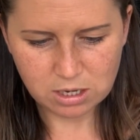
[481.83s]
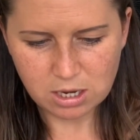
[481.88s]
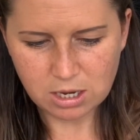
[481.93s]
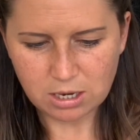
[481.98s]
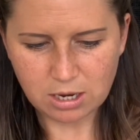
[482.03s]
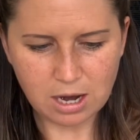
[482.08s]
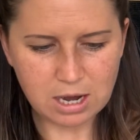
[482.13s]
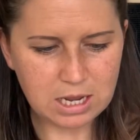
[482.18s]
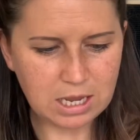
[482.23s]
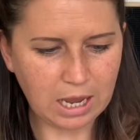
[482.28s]

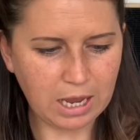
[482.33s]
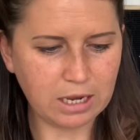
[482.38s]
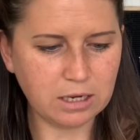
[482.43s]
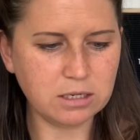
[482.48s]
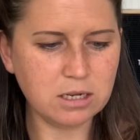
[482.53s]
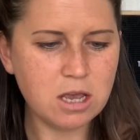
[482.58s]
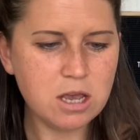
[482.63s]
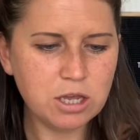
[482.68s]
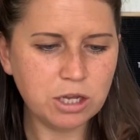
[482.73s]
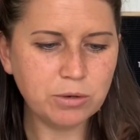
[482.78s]
98.
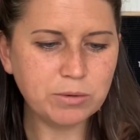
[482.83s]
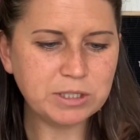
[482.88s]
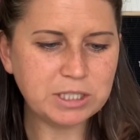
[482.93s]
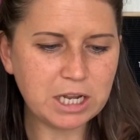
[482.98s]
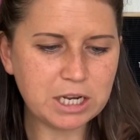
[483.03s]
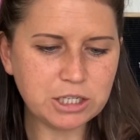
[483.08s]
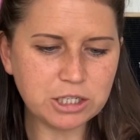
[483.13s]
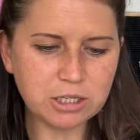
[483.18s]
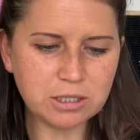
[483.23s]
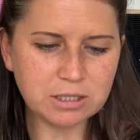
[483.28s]
Your
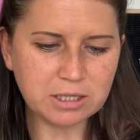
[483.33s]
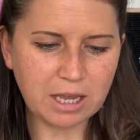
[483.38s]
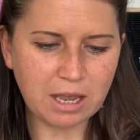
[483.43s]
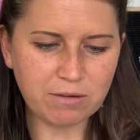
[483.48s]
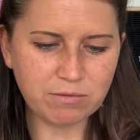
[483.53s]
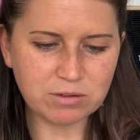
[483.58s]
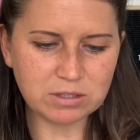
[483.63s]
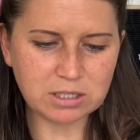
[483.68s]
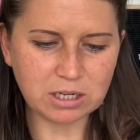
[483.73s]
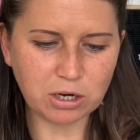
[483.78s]
intentions and
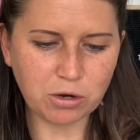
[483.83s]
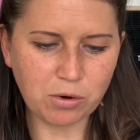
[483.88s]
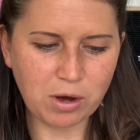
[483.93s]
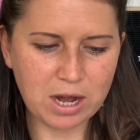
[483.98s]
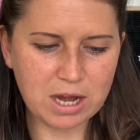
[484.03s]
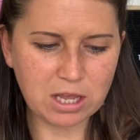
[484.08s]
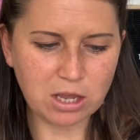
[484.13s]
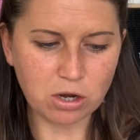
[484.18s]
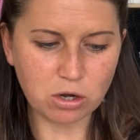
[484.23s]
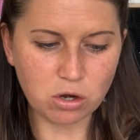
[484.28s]
efforts are creating
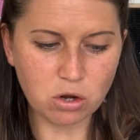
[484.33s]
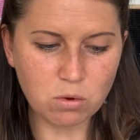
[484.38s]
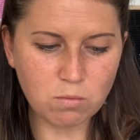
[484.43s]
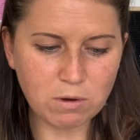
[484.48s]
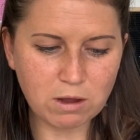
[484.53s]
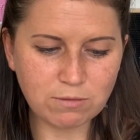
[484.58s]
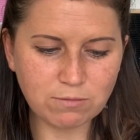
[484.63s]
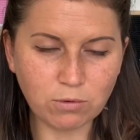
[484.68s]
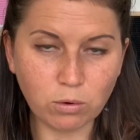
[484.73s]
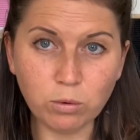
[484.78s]
a new way
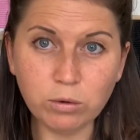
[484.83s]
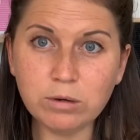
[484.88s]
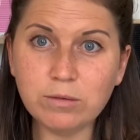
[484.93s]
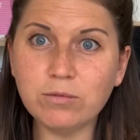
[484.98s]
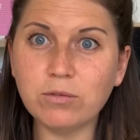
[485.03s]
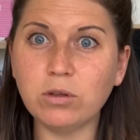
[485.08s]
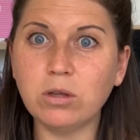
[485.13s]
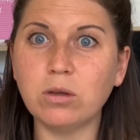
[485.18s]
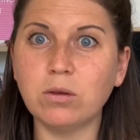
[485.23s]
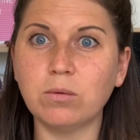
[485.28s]
forward for
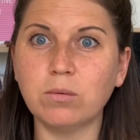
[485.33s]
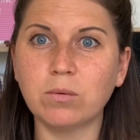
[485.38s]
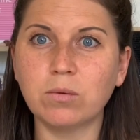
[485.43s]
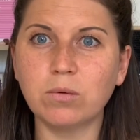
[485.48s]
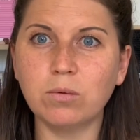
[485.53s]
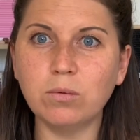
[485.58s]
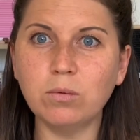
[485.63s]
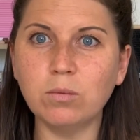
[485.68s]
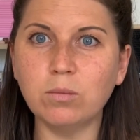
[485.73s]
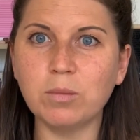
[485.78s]
you.
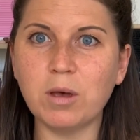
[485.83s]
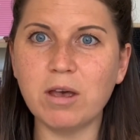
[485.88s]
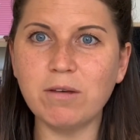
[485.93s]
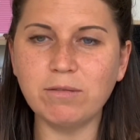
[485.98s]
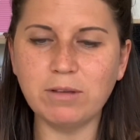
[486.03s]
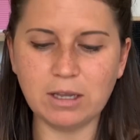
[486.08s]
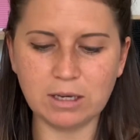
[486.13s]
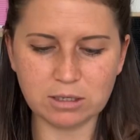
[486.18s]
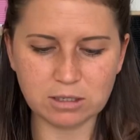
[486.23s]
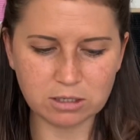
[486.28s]
Oh,
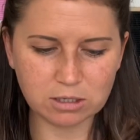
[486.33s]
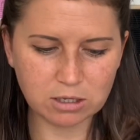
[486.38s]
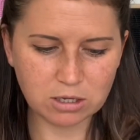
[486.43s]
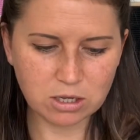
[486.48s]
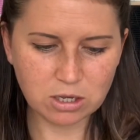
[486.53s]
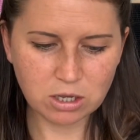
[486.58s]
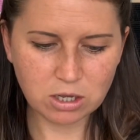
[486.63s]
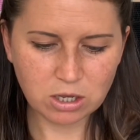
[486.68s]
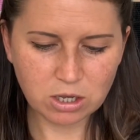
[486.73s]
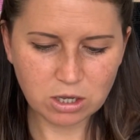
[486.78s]
perfect.
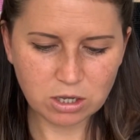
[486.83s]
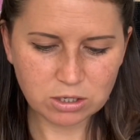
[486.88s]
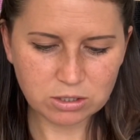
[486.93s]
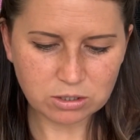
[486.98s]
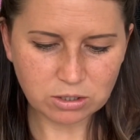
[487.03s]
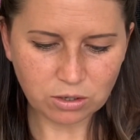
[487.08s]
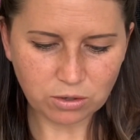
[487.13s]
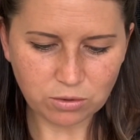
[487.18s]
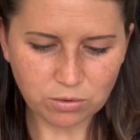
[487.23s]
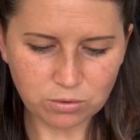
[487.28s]
So
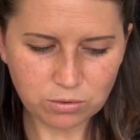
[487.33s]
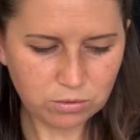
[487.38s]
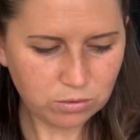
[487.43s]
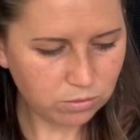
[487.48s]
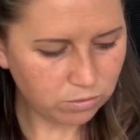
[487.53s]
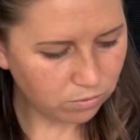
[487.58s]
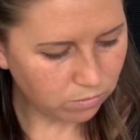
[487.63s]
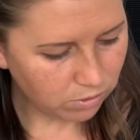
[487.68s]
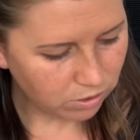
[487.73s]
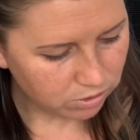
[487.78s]

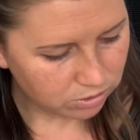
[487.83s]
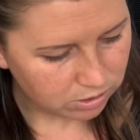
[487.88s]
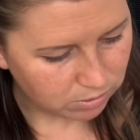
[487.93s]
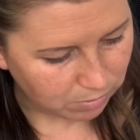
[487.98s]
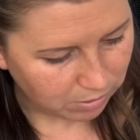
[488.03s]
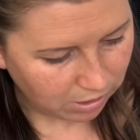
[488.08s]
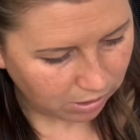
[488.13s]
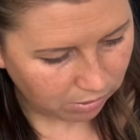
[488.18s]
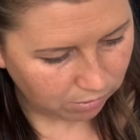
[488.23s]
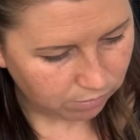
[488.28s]
what else do we
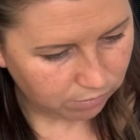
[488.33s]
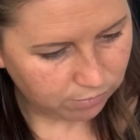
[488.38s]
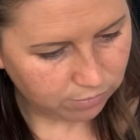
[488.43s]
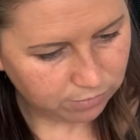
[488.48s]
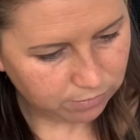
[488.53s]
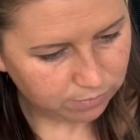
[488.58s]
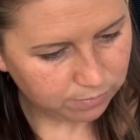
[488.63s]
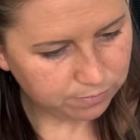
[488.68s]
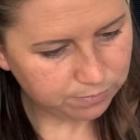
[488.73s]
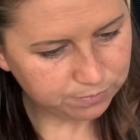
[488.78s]

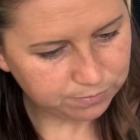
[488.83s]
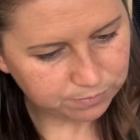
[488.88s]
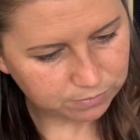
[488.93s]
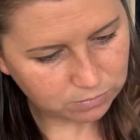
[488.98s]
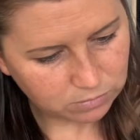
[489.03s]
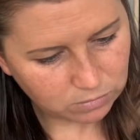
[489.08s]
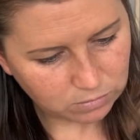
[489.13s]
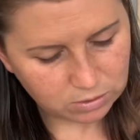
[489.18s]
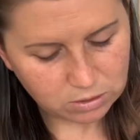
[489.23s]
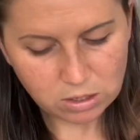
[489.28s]

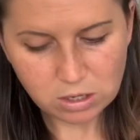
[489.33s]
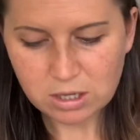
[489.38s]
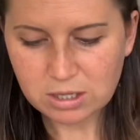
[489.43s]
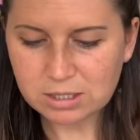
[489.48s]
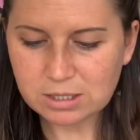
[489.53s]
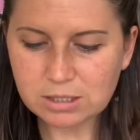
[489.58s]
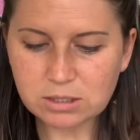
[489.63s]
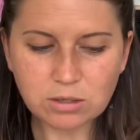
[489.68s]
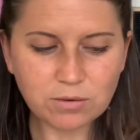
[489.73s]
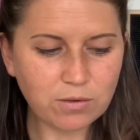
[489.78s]
have?
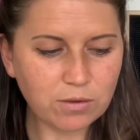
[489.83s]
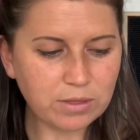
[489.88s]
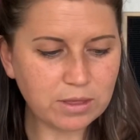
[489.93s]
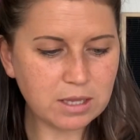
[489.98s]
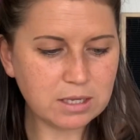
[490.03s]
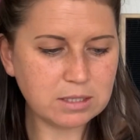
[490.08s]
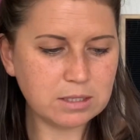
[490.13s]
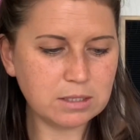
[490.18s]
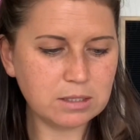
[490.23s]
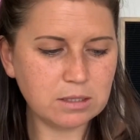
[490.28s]
This
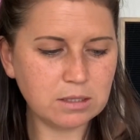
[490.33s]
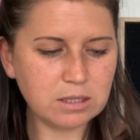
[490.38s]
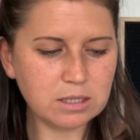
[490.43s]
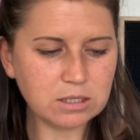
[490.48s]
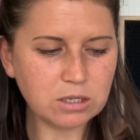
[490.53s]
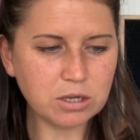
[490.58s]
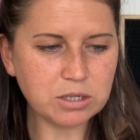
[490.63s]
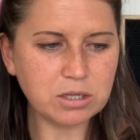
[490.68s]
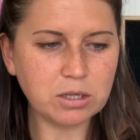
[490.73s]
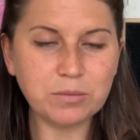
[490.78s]

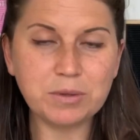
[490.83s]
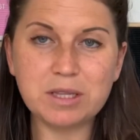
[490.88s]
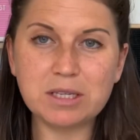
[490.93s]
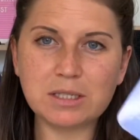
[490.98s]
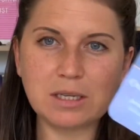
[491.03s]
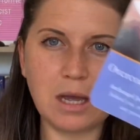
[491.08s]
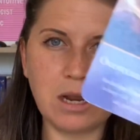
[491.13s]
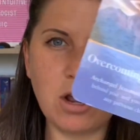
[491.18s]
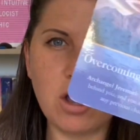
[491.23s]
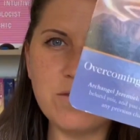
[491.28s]
goes along with this
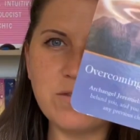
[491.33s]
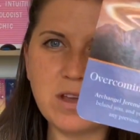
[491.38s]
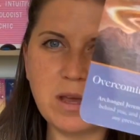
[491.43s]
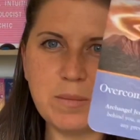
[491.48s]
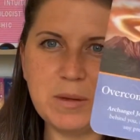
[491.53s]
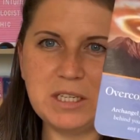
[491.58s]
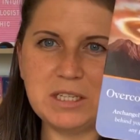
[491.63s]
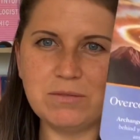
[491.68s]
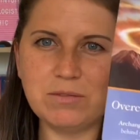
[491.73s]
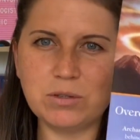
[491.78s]
card. Overcoming
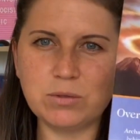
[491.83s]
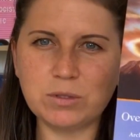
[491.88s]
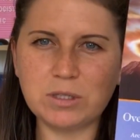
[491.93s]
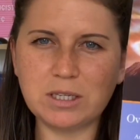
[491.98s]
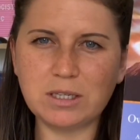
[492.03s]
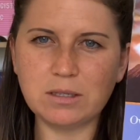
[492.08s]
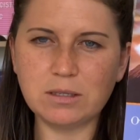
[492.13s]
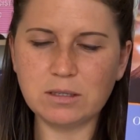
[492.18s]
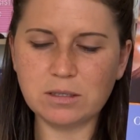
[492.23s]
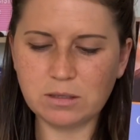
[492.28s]

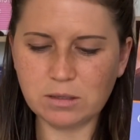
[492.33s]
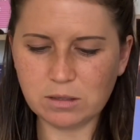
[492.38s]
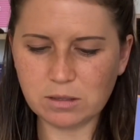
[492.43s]
difficulties.